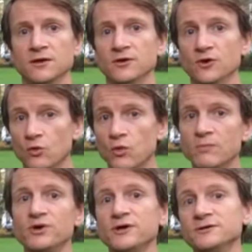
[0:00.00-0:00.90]
Not
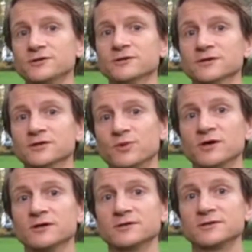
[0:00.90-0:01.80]
one person has
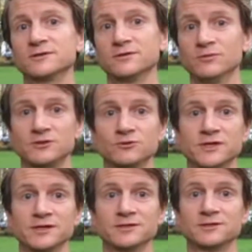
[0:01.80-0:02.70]
passed the muscle
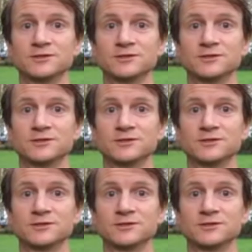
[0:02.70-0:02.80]
test,